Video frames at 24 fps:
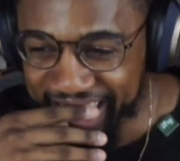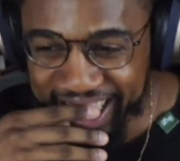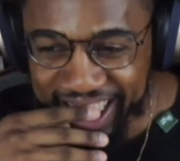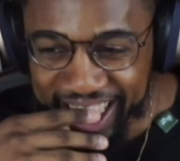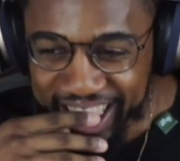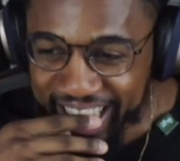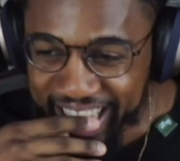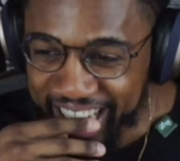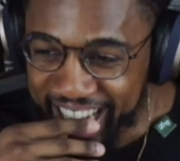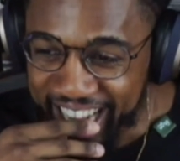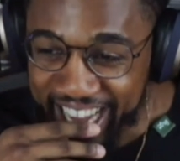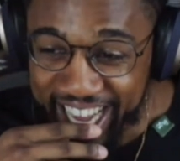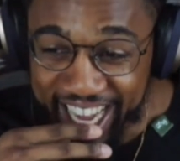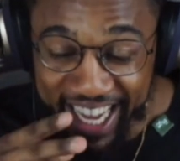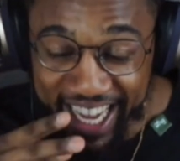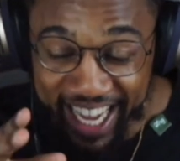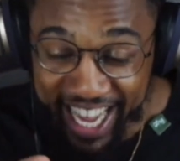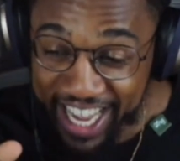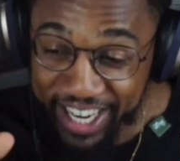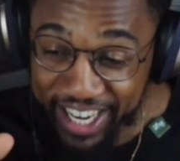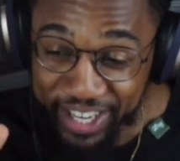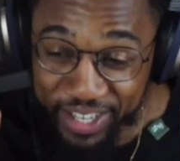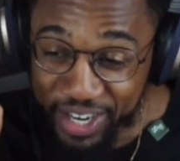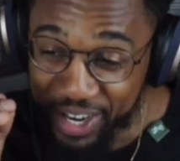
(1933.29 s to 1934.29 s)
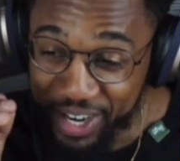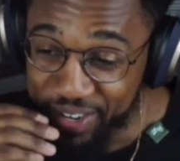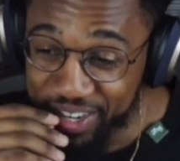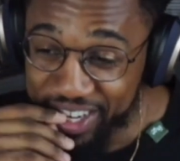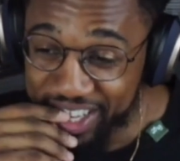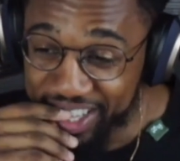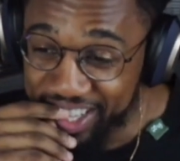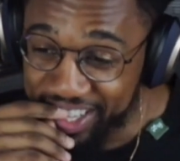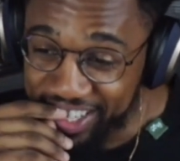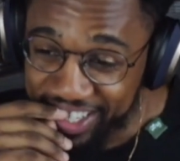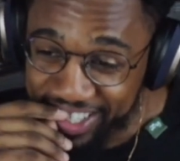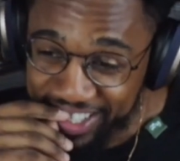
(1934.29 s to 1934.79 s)
I don't know
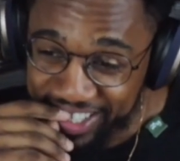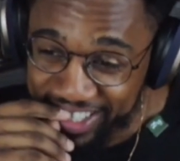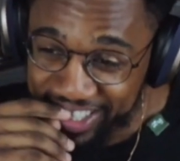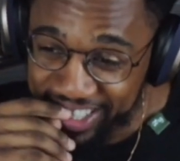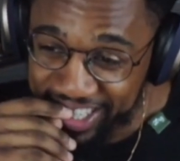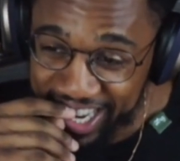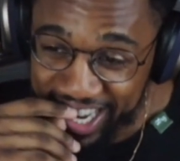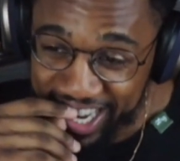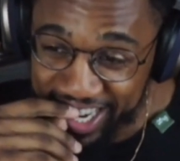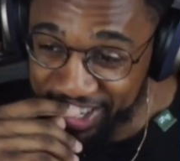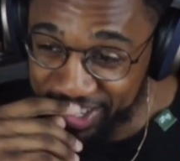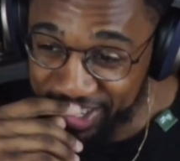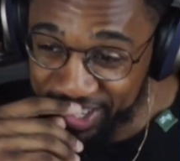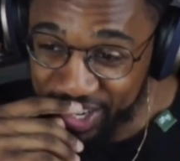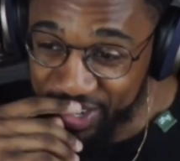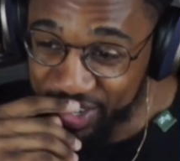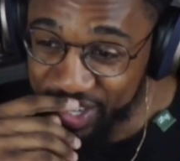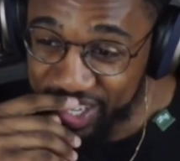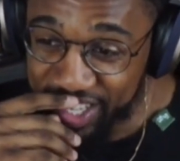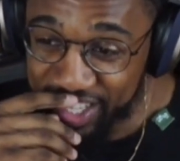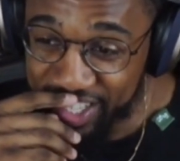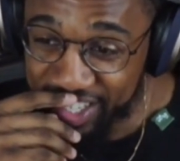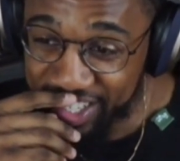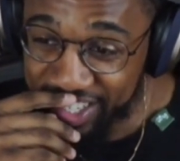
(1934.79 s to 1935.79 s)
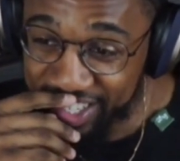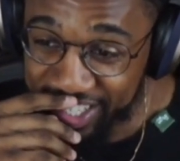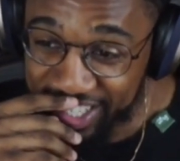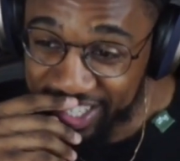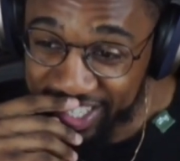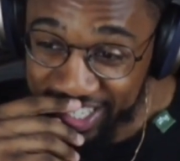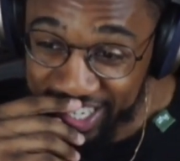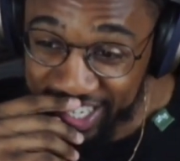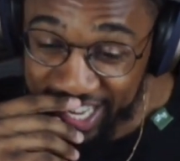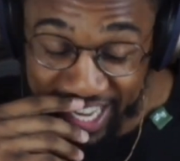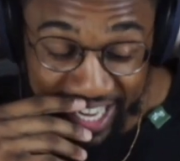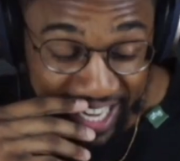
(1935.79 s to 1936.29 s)
either. I don't know either.
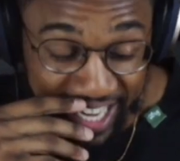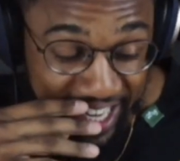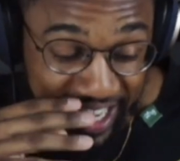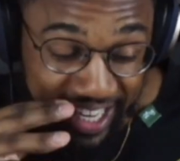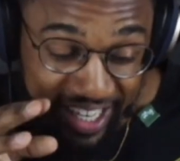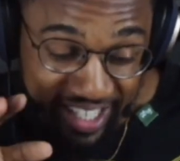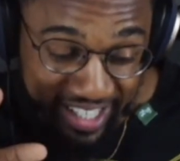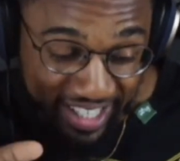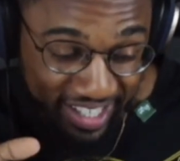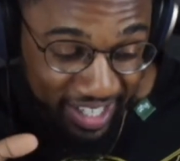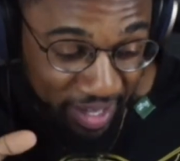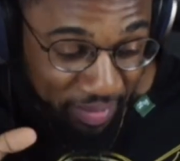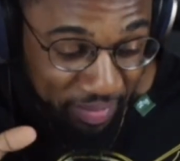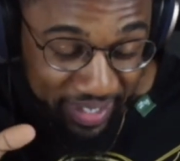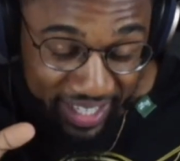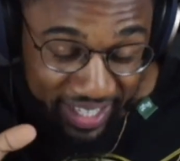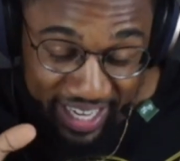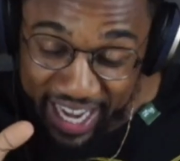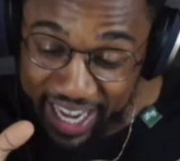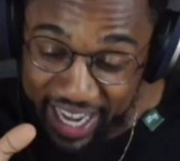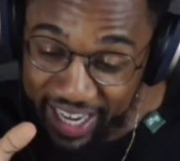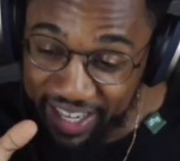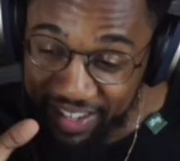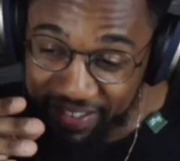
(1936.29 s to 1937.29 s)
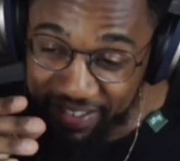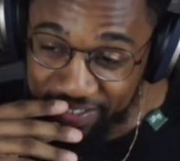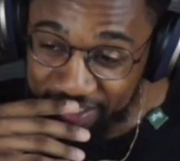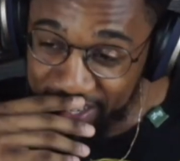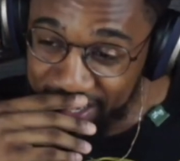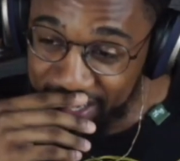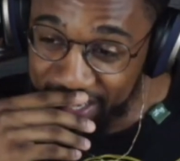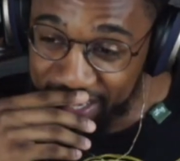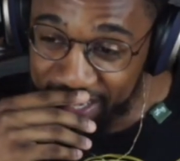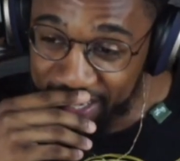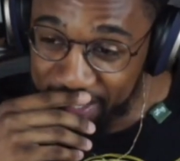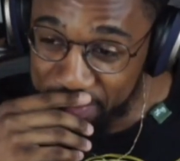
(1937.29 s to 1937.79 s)
He's something out of
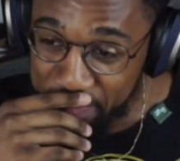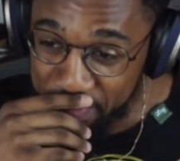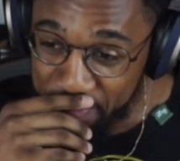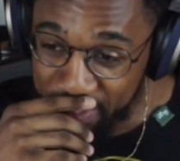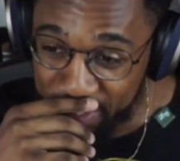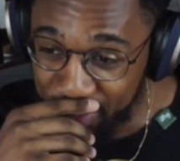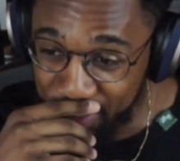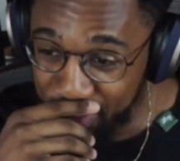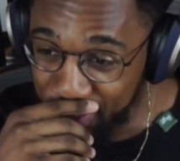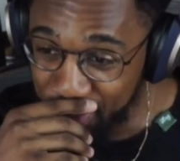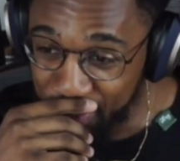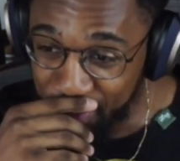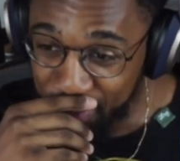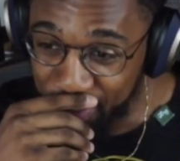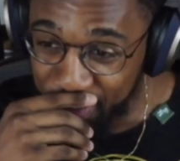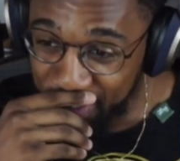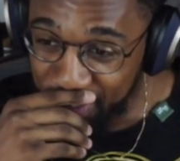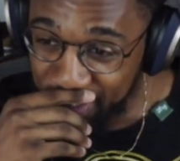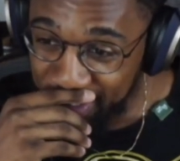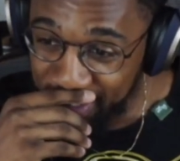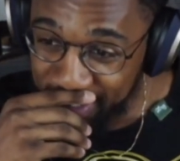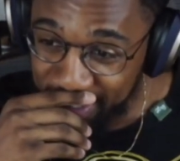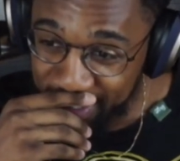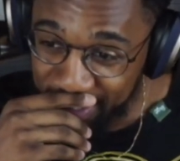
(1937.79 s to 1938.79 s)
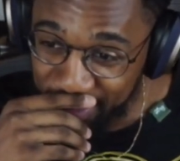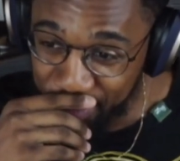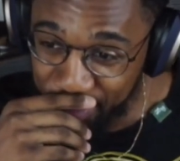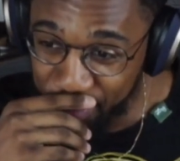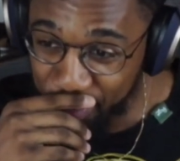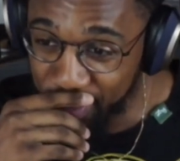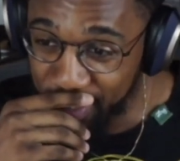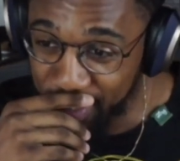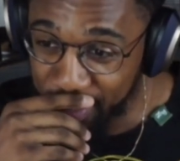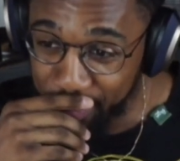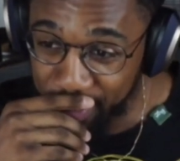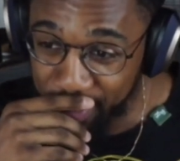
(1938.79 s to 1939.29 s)
a mystical
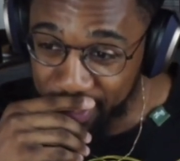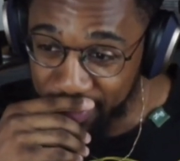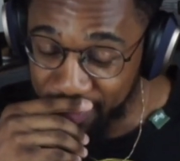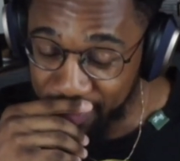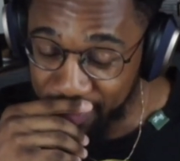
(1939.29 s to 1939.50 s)
storybook right